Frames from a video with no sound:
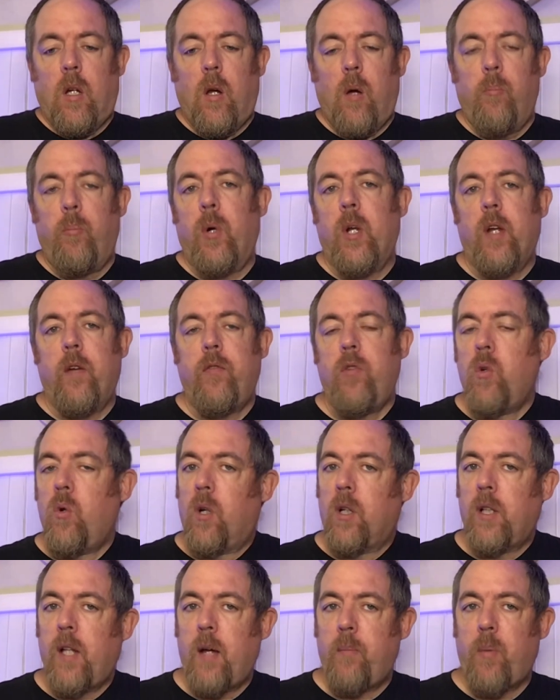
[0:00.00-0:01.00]
But if you
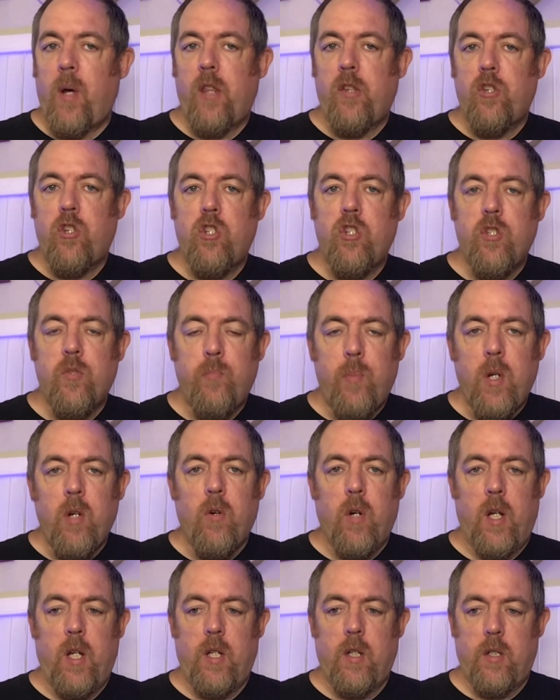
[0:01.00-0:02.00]
are led by the
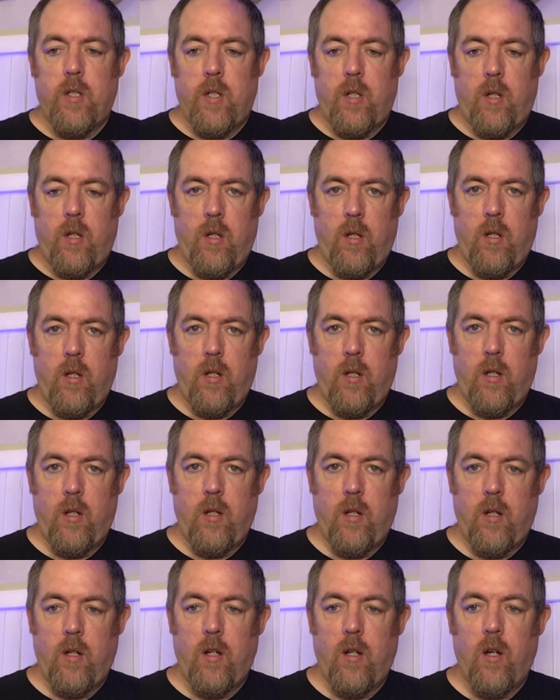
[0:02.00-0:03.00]
Spirit,
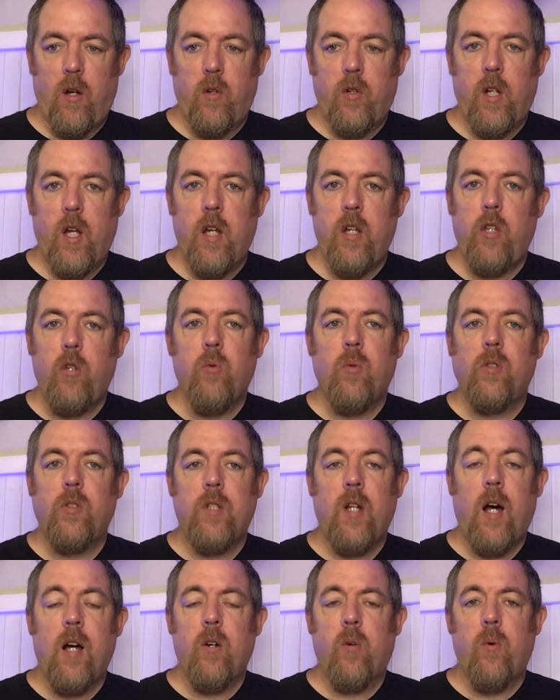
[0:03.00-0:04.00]
okay, you will
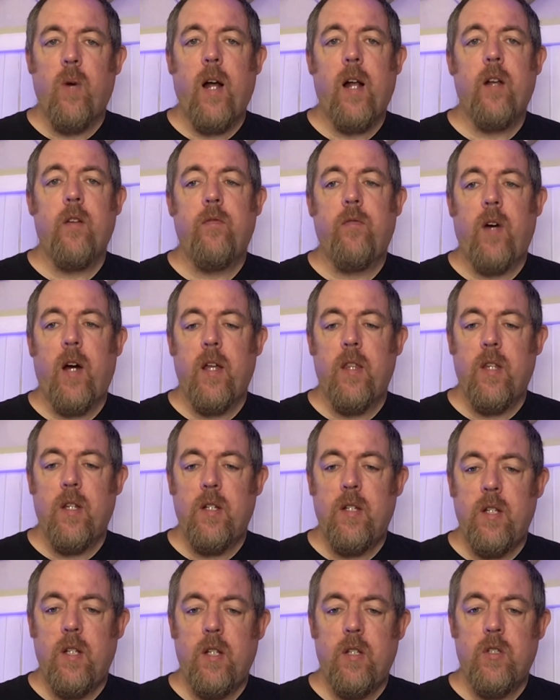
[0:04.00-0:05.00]
not gratify the
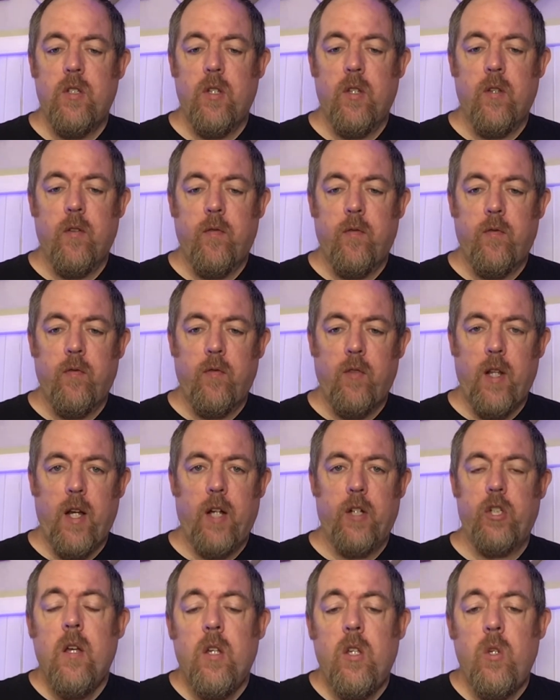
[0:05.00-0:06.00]
deeds of the
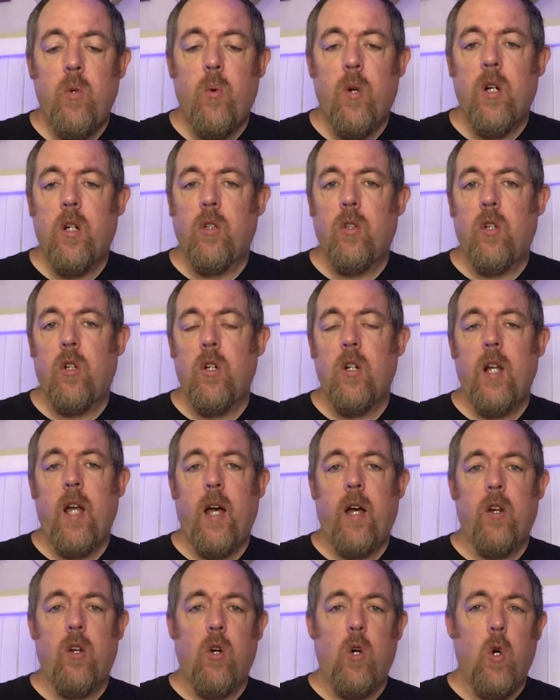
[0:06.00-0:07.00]
flesh. You want to learn
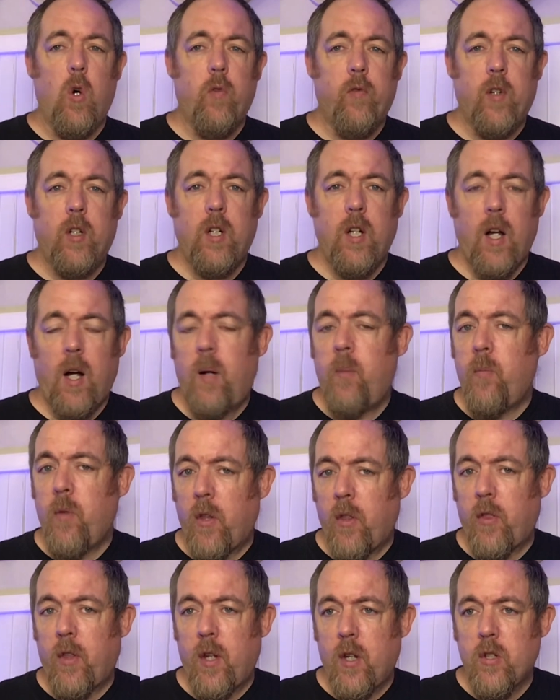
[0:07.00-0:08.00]
how to overcome the
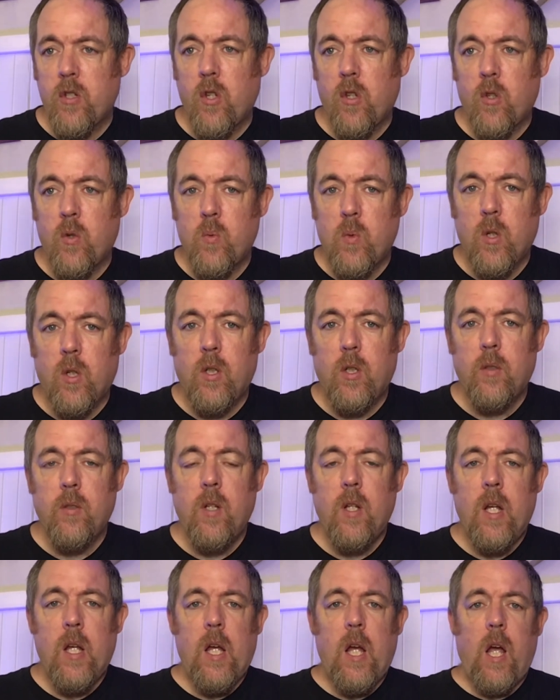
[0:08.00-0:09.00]
things of the world?
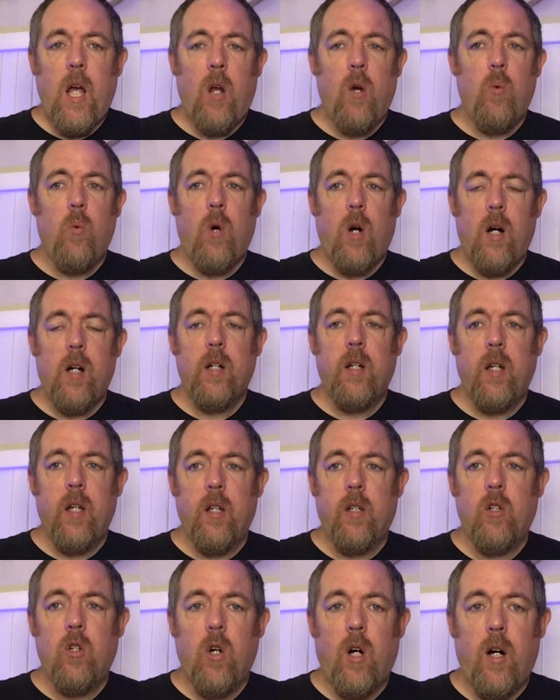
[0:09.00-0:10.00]
and walk
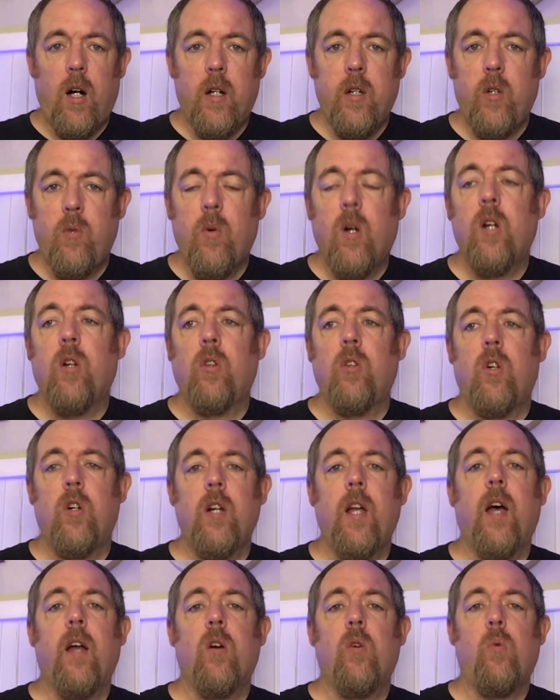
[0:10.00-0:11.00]
in God, you want to learn
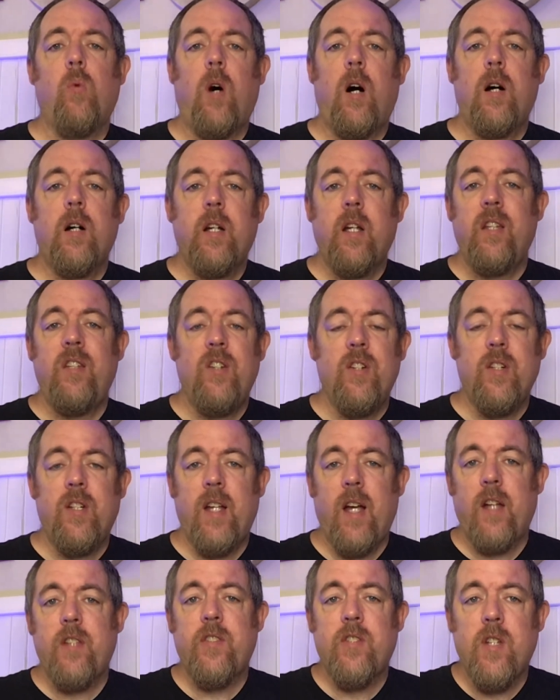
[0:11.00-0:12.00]
how to walk in your
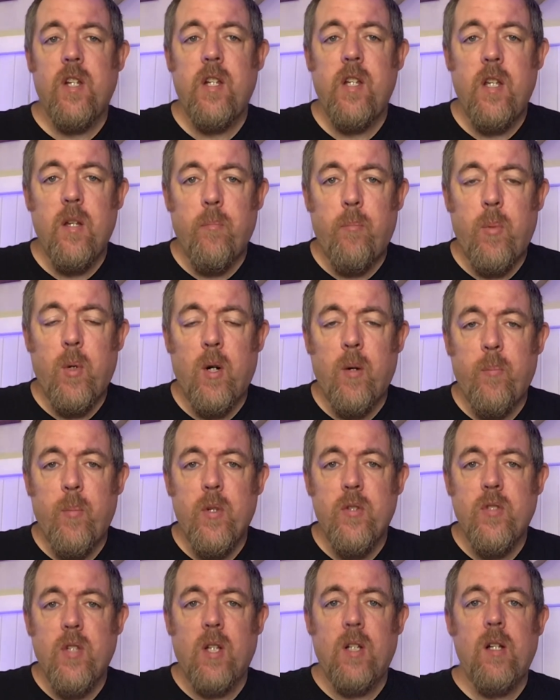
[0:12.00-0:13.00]
destiny and
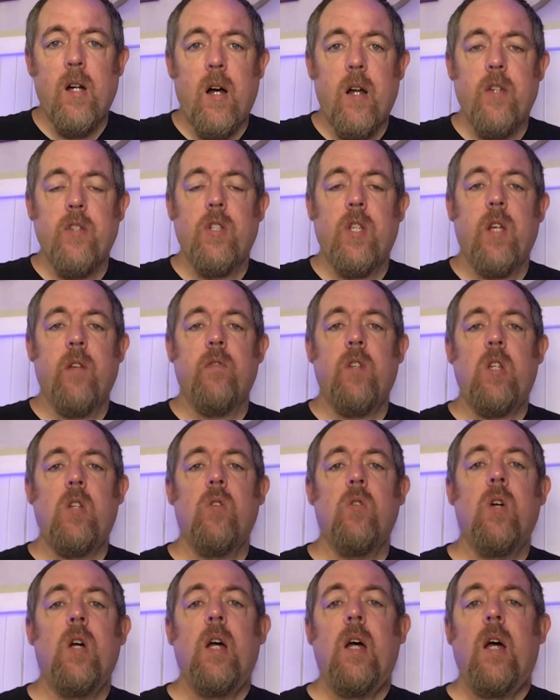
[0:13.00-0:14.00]
purpose that God has given you,